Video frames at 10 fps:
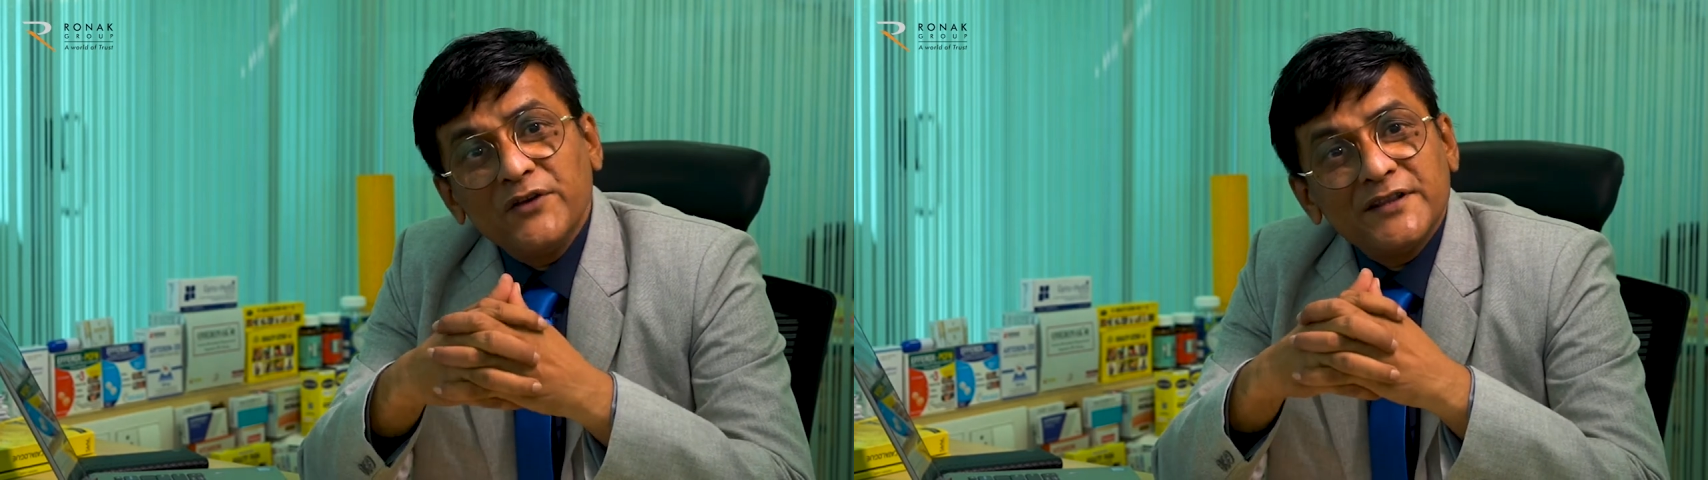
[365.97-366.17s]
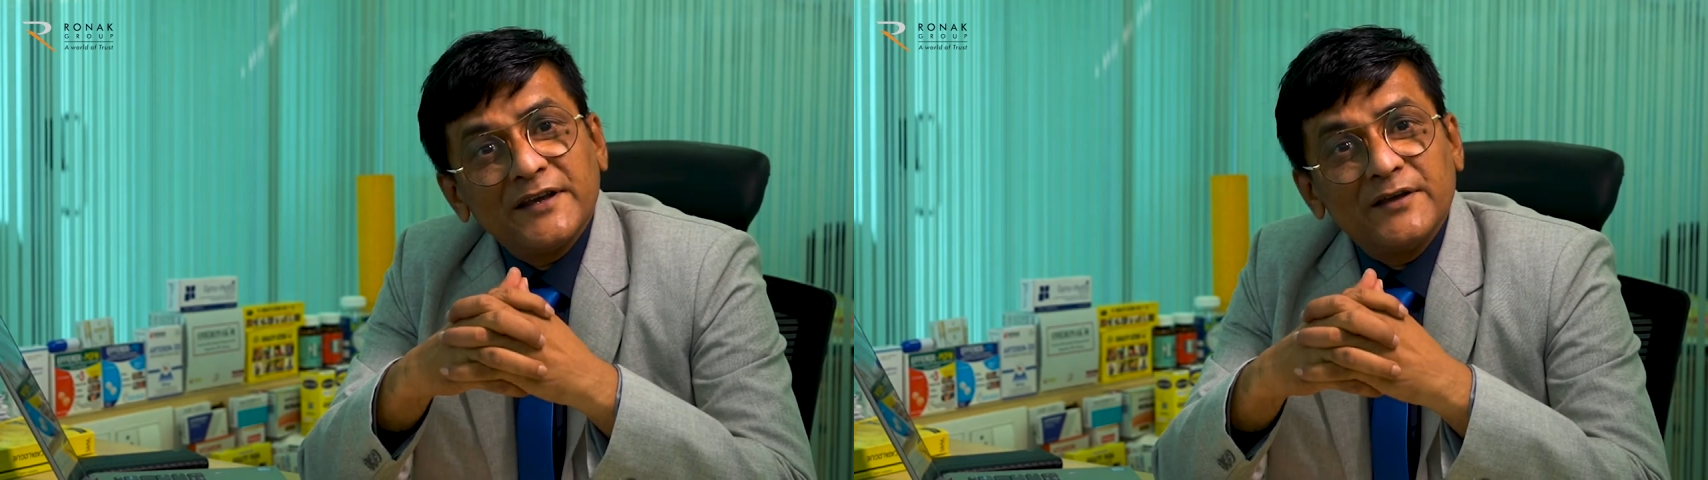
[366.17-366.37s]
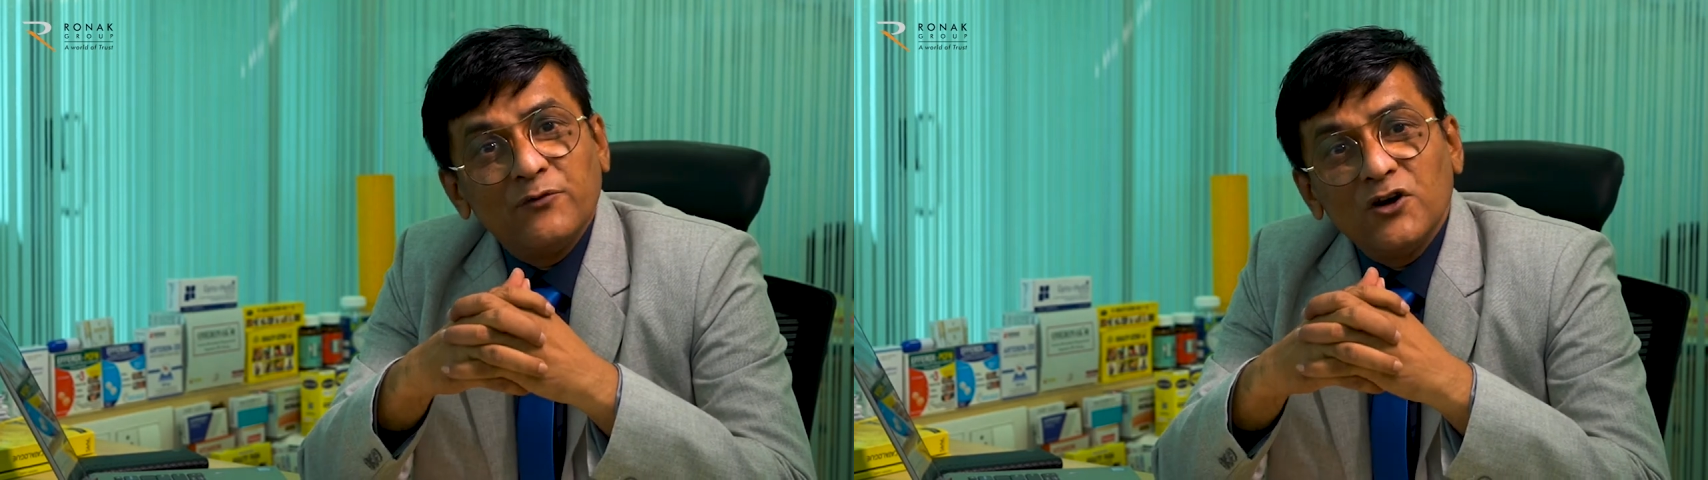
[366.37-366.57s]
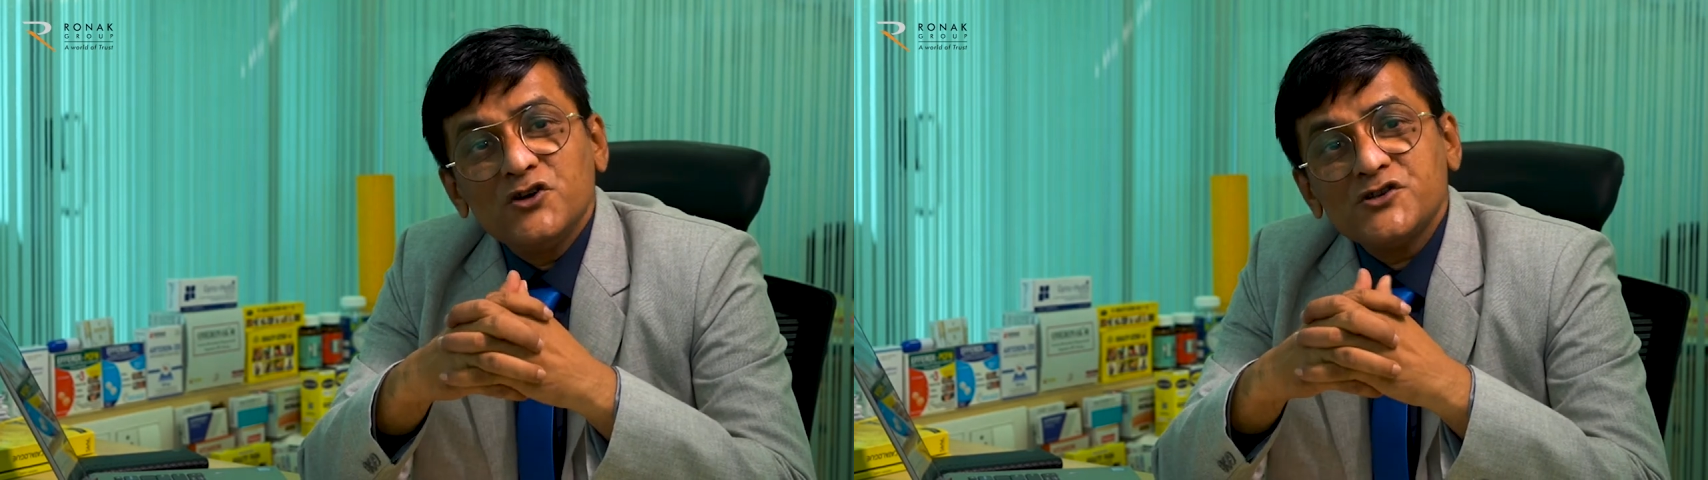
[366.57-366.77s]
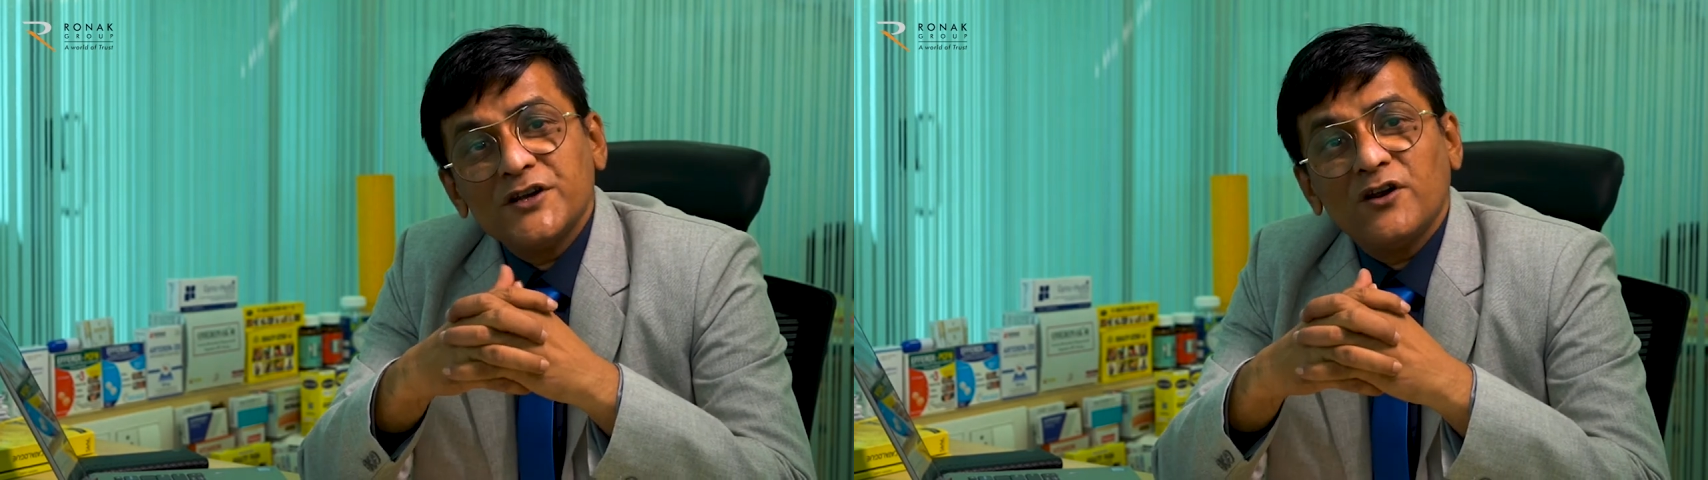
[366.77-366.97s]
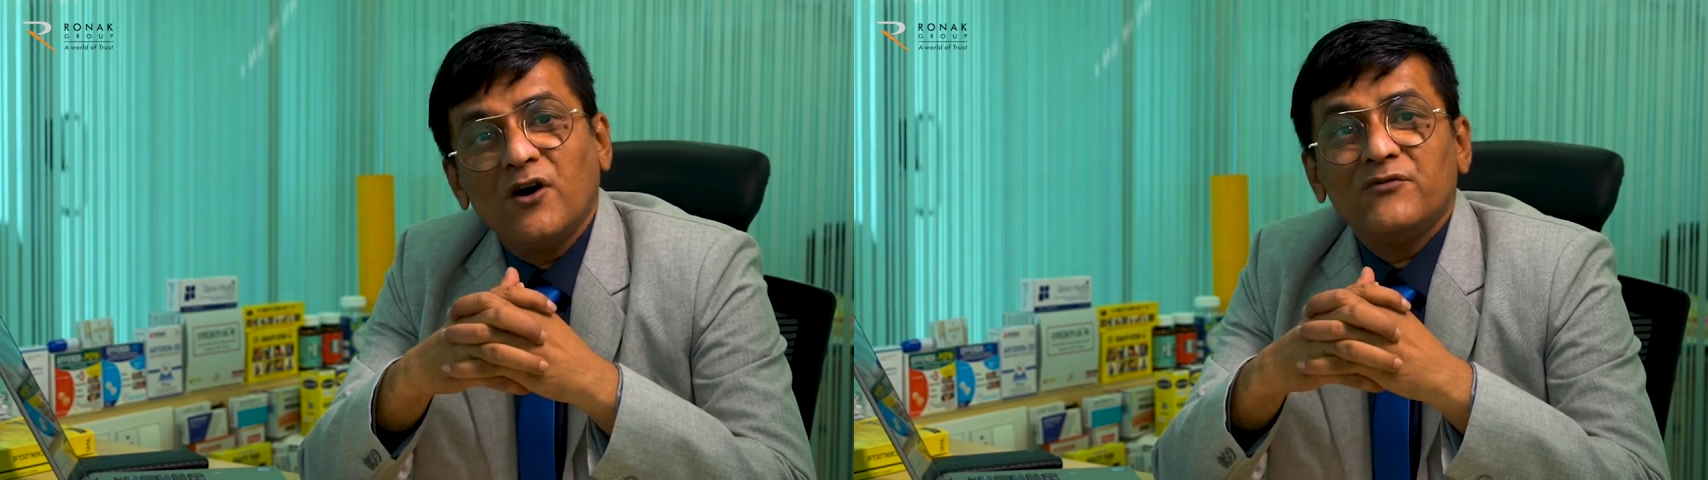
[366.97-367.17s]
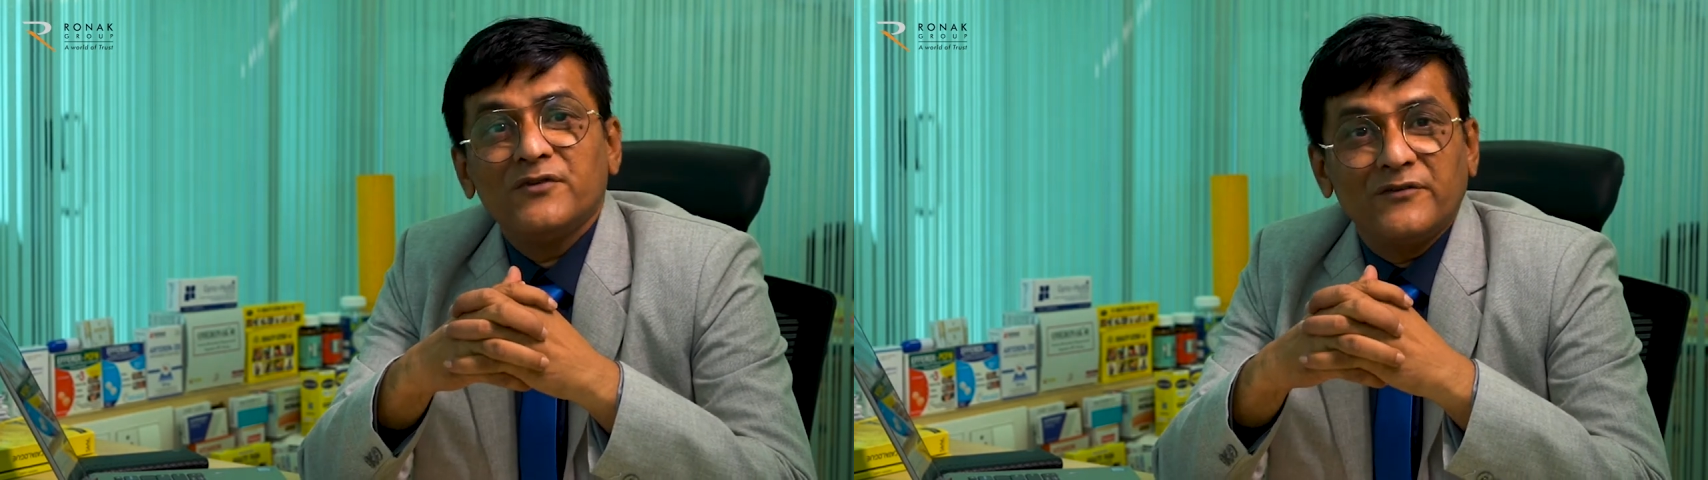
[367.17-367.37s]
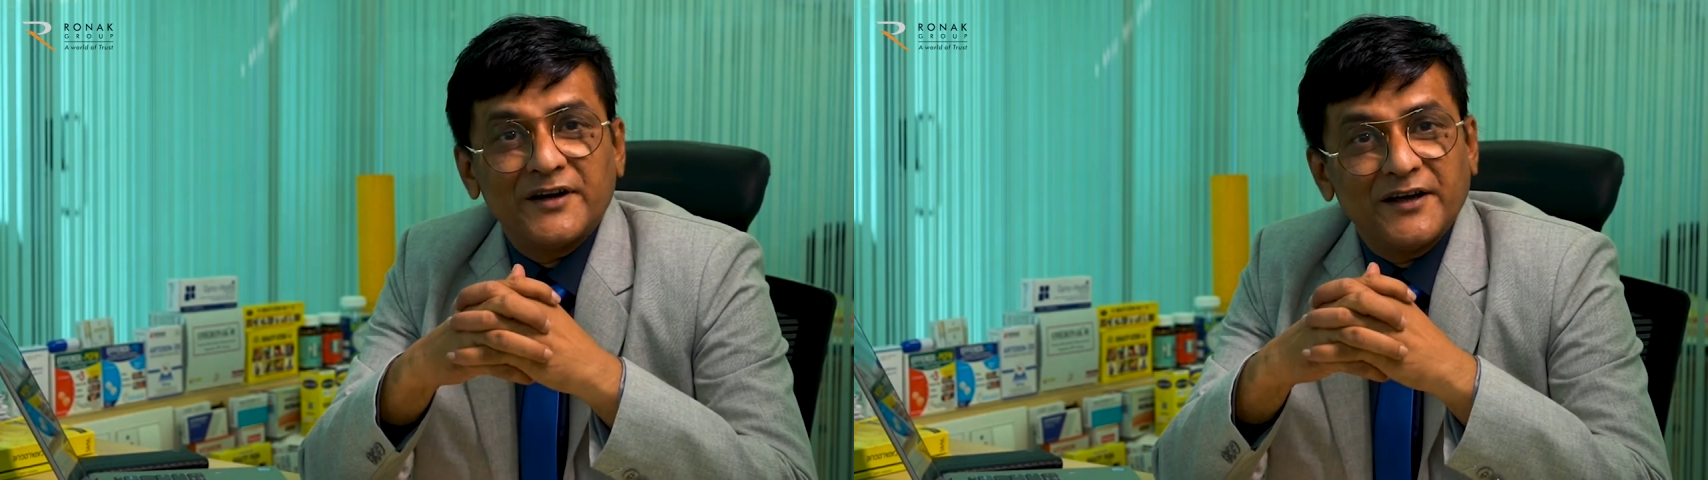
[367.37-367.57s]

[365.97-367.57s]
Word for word: with the evolution of our